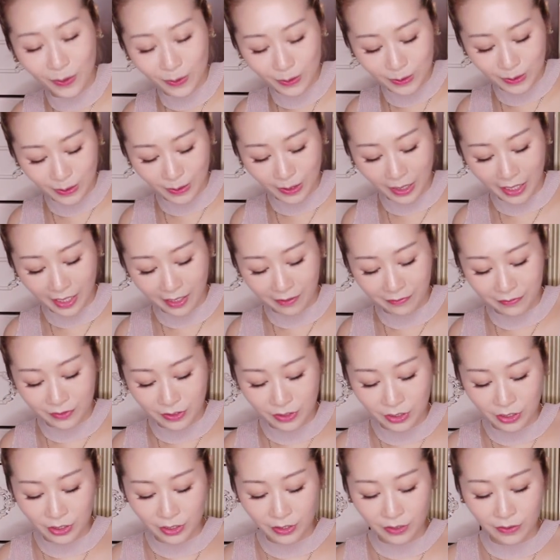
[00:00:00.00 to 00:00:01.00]
also have
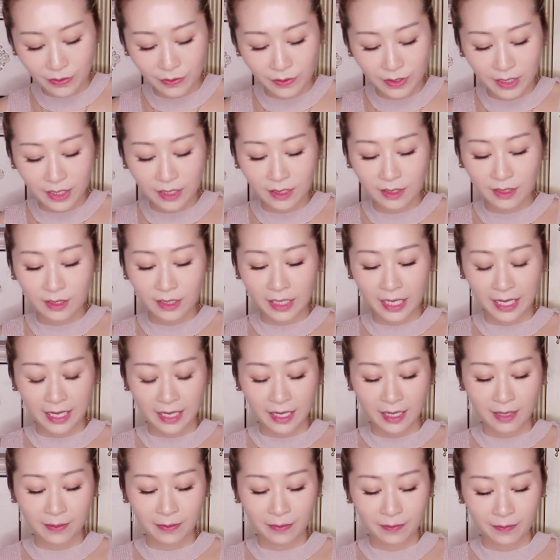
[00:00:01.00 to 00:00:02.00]
two little
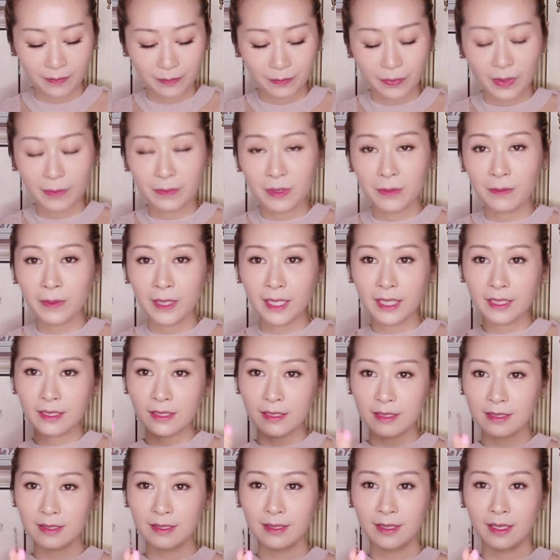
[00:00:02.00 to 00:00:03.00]
hair bobby
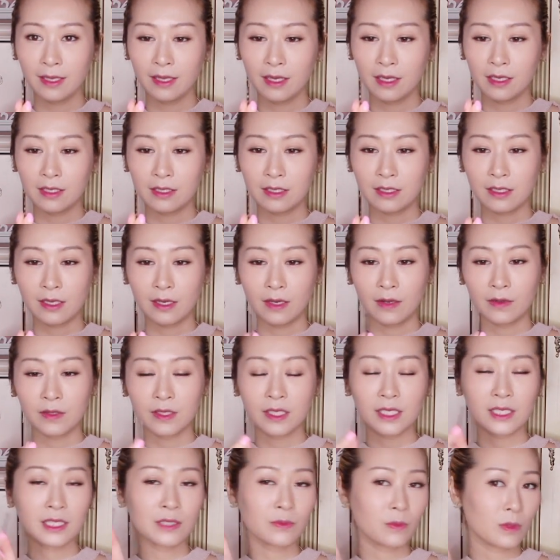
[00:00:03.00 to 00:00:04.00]
pins. So
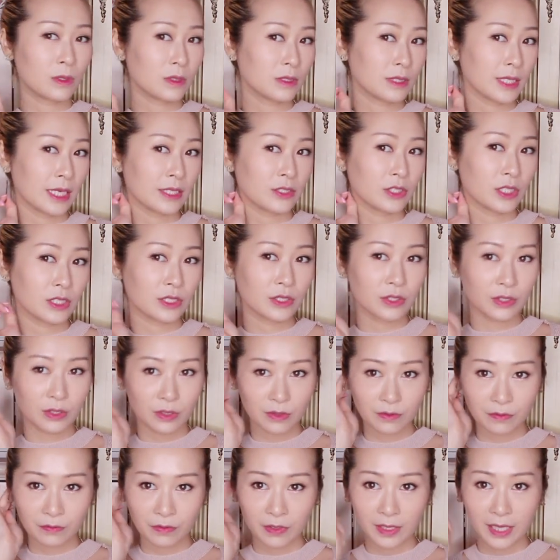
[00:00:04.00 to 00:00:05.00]
these ones are just
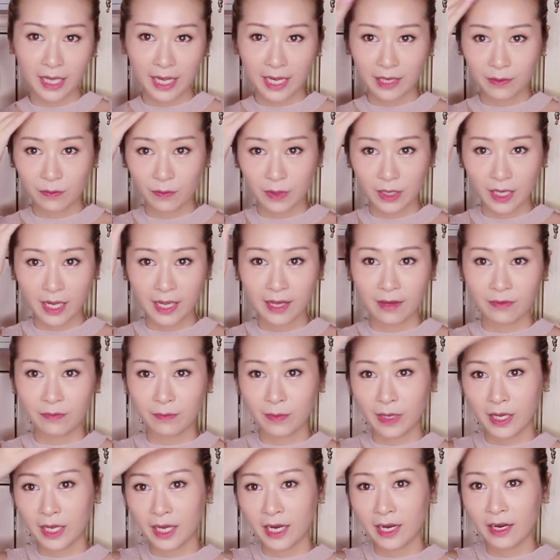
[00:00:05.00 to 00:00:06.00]
good for like when I
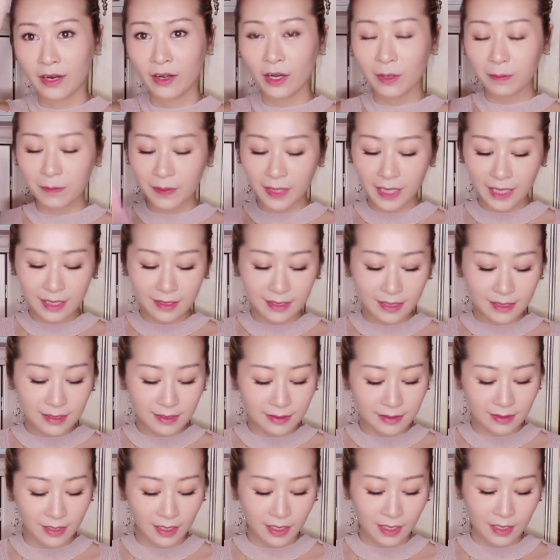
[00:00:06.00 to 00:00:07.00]
have my hair up like
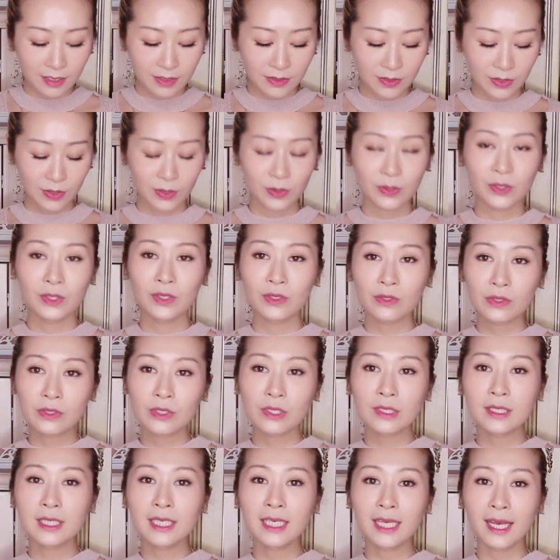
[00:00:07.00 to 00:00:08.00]
this. So
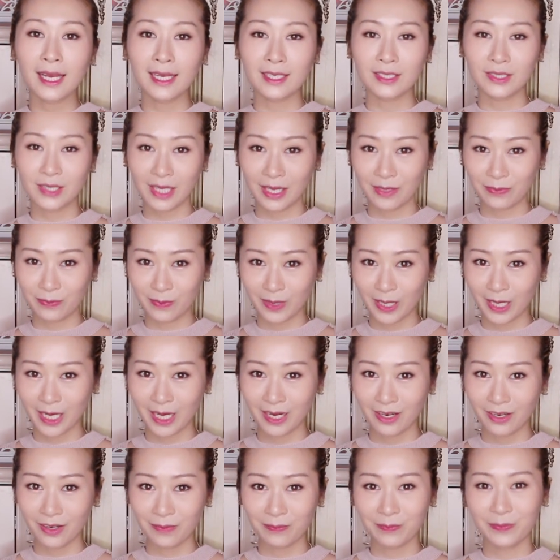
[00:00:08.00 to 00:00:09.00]
usually I do have my
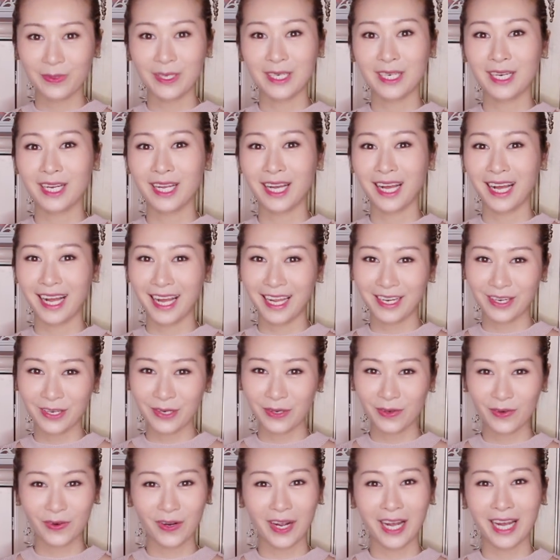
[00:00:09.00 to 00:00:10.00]
hair up, but I
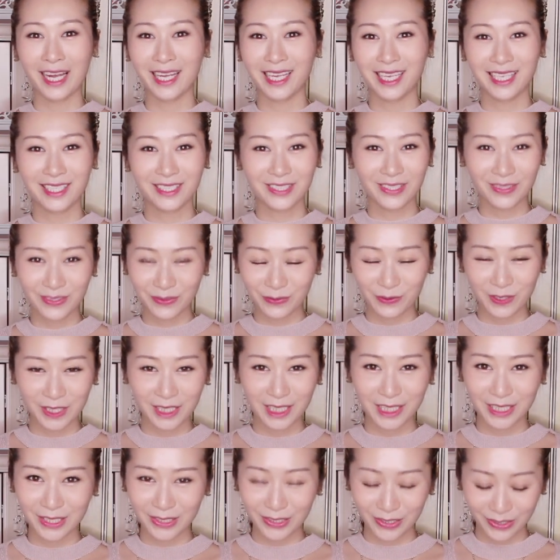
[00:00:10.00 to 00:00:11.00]
know I don't
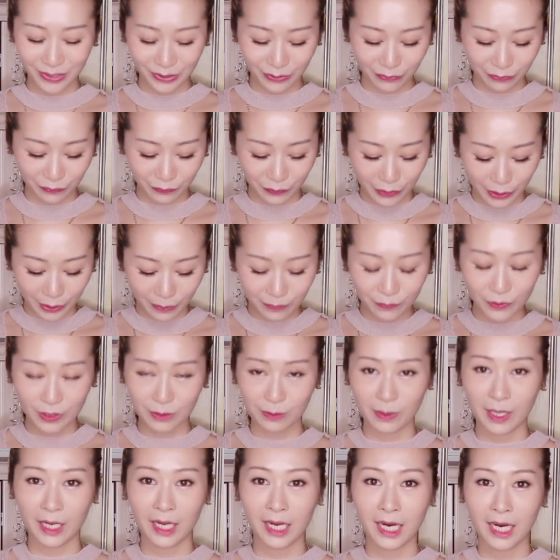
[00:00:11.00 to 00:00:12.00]
really use to film
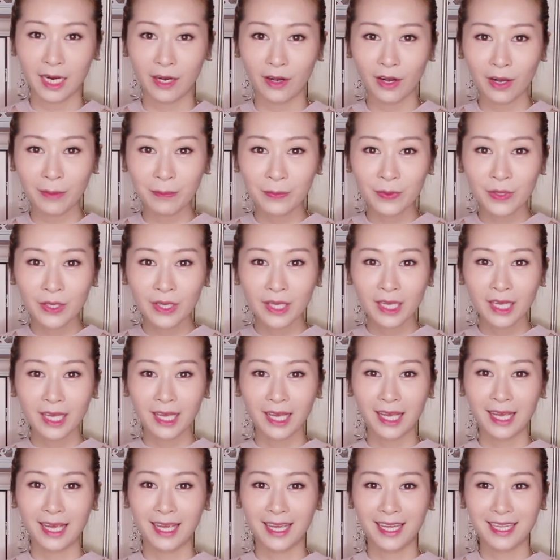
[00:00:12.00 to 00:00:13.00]
with my hair up.
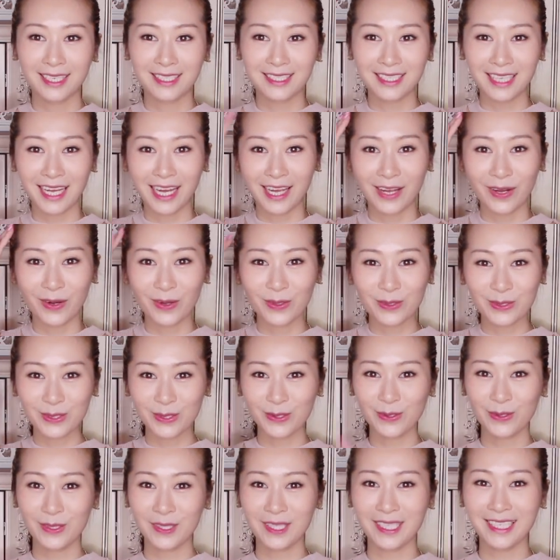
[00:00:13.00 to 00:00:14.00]
And I
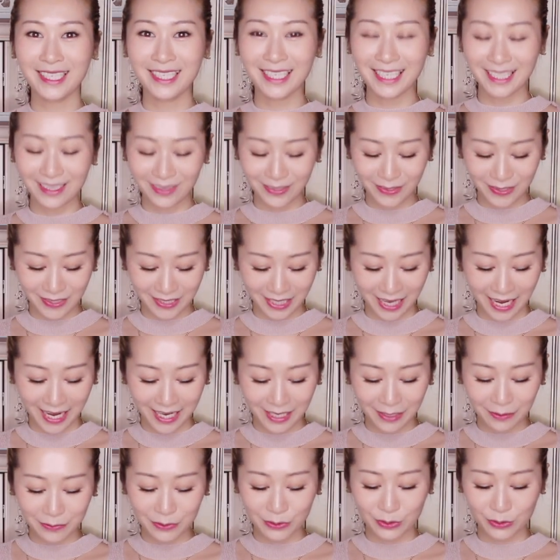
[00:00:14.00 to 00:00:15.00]
also think it looks
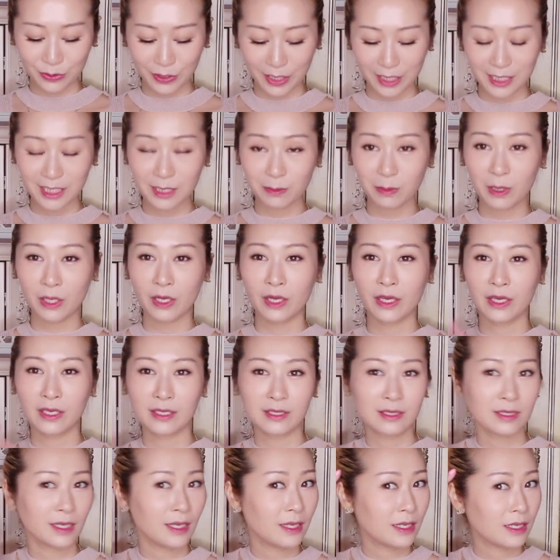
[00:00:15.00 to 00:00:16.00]
kind of strange
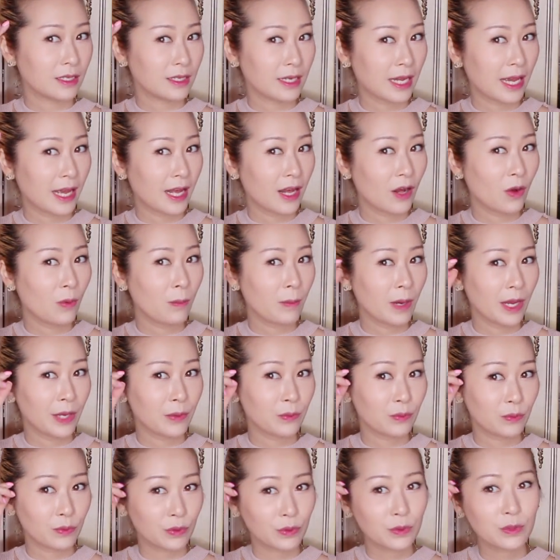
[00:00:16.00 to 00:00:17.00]
because now
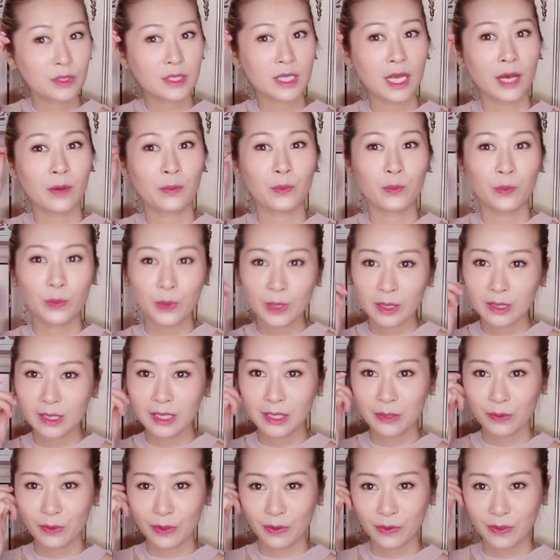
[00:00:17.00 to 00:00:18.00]
my roots are
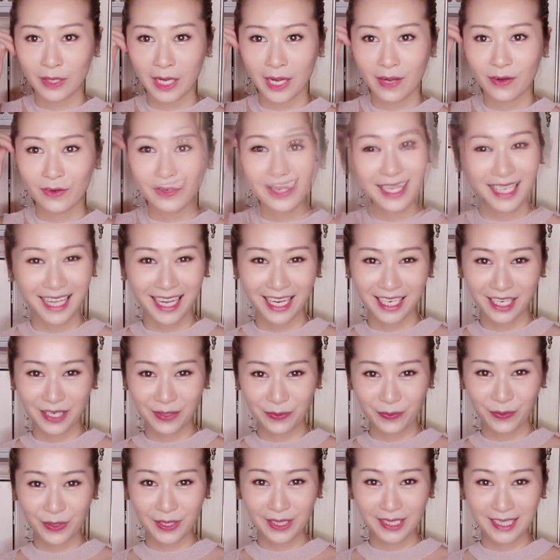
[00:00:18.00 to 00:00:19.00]
really grown out and
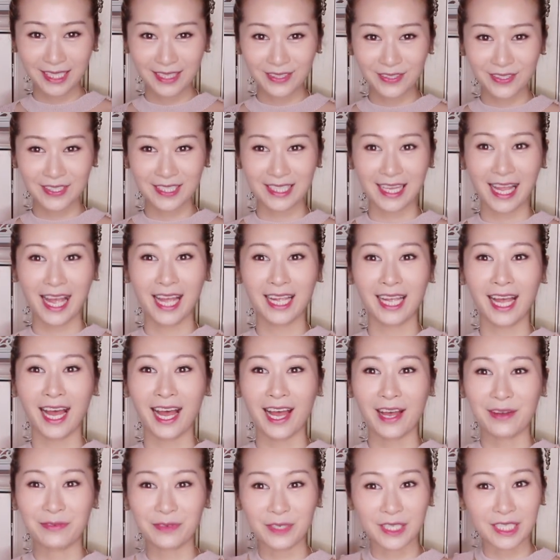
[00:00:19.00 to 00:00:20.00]
it really looks like
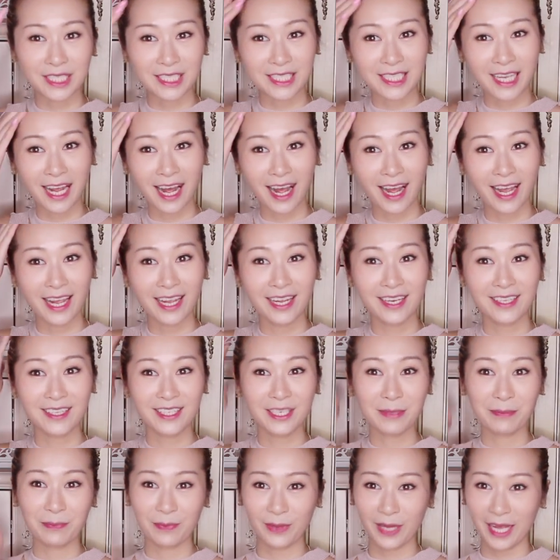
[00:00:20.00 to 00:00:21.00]
I have
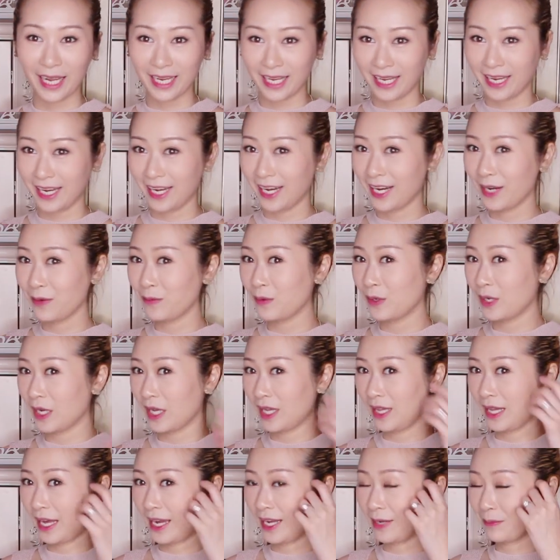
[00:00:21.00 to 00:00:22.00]
entirely black hair when
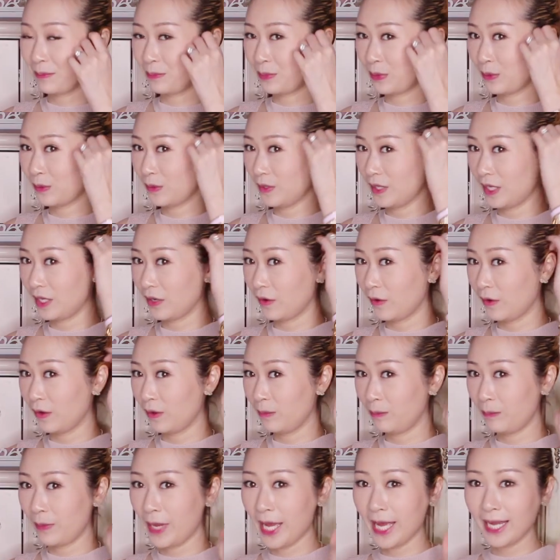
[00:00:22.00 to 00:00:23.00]
I like pull it
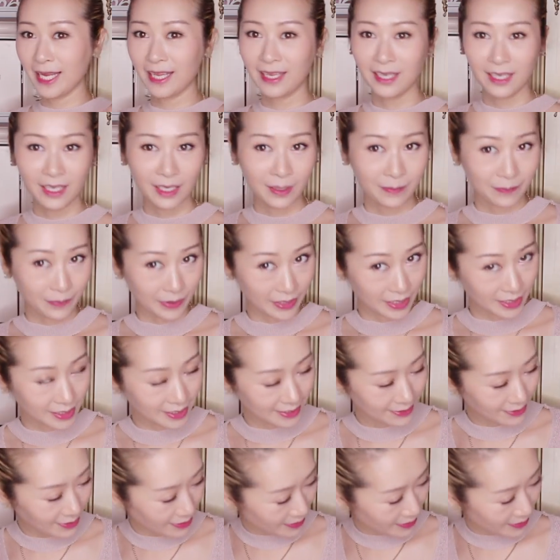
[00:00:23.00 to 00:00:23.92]
all back, but it's